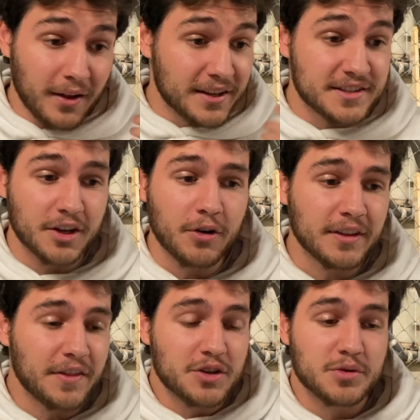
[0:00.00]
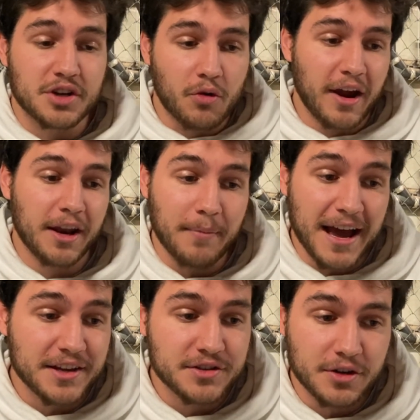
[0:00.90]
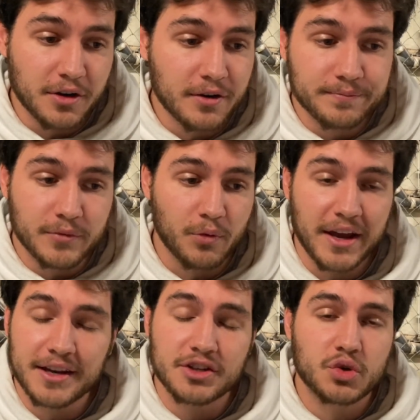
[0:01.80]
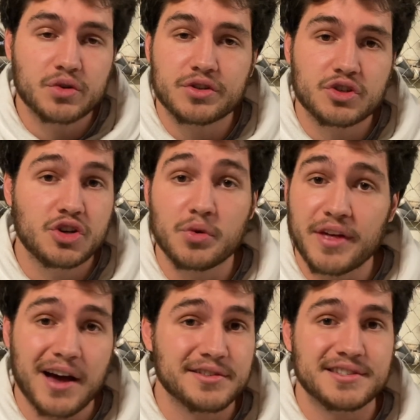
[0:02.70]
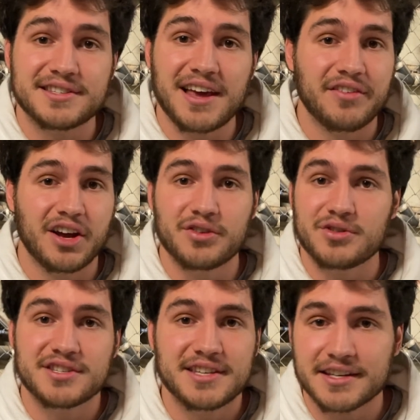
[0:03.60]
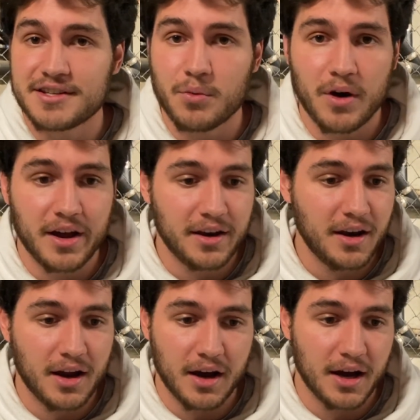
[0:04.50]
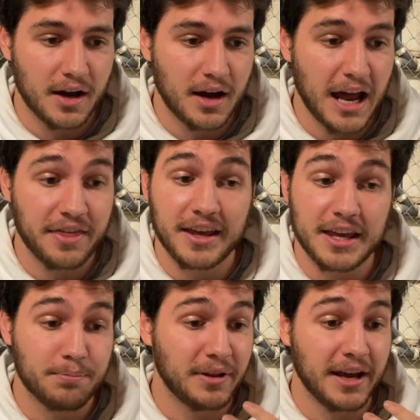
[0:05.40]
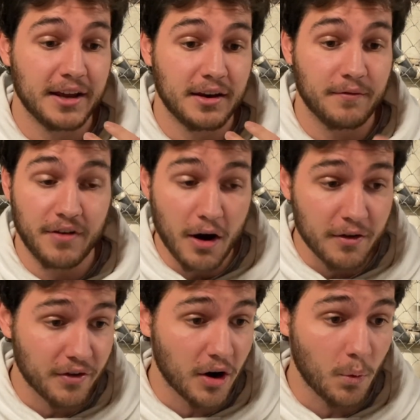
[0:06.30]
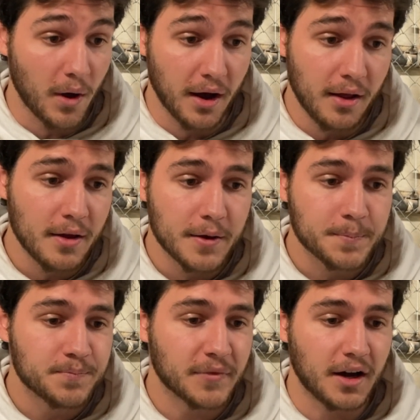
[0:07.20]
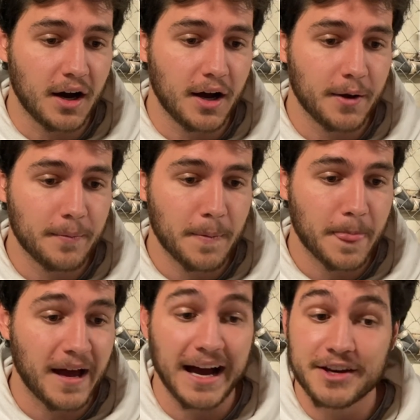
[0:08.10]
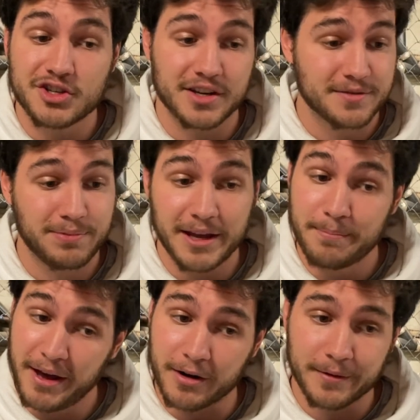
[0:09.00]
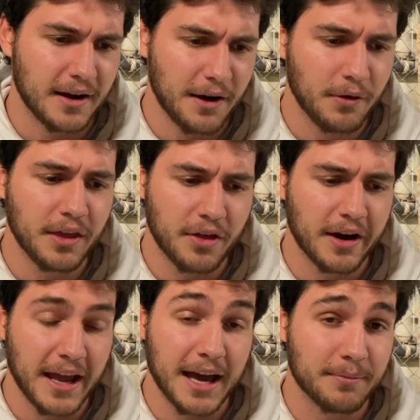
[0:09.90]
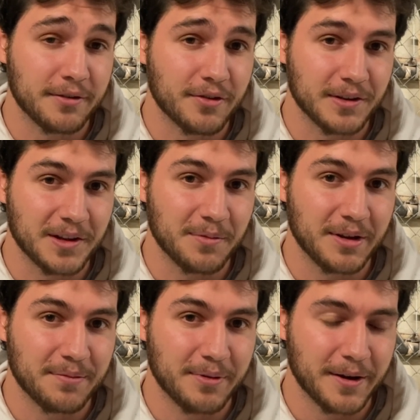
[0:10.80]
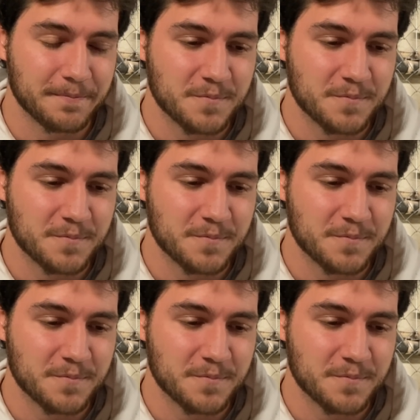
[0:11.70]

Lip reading: considering that this was a grandmaster rated 2,761, I think he played very, very well. I just played better. I really thought he had me for a little bit, but